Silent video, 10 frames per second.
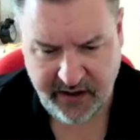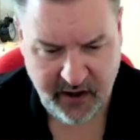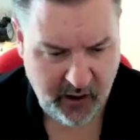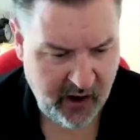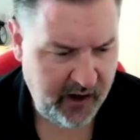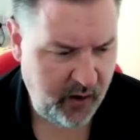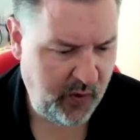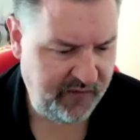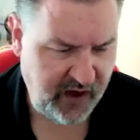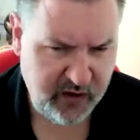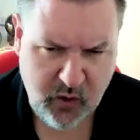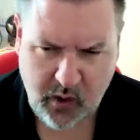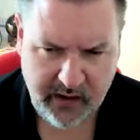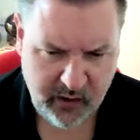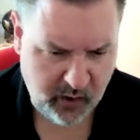You know, and I we've done
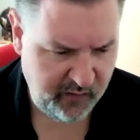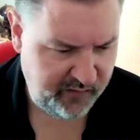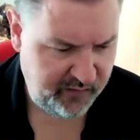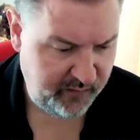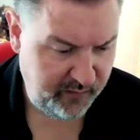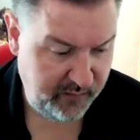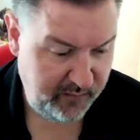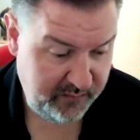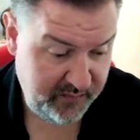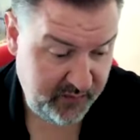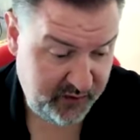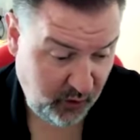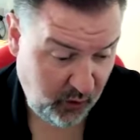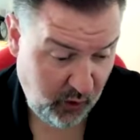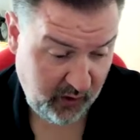quite a lot of
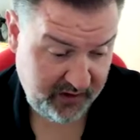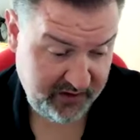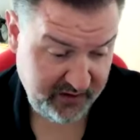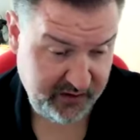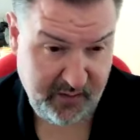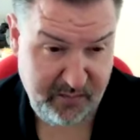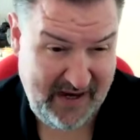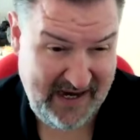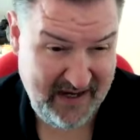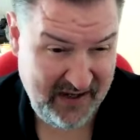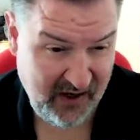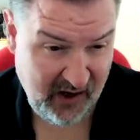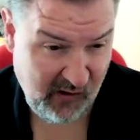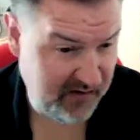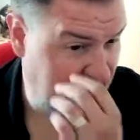talks and sort of
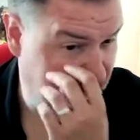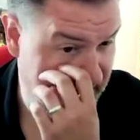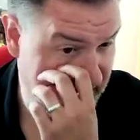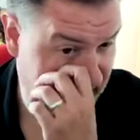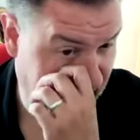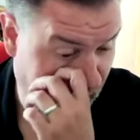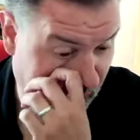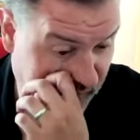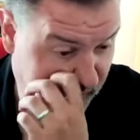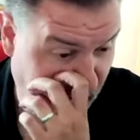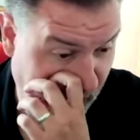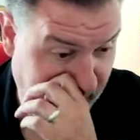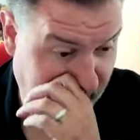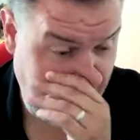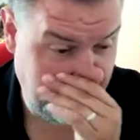media and things for for
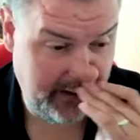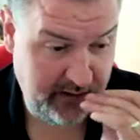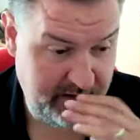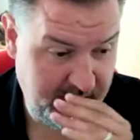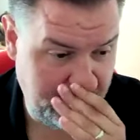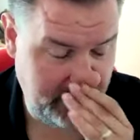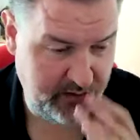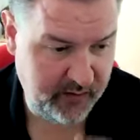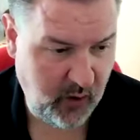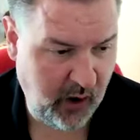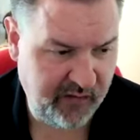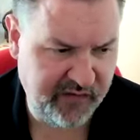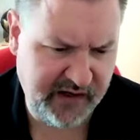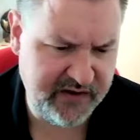it, and the, quite often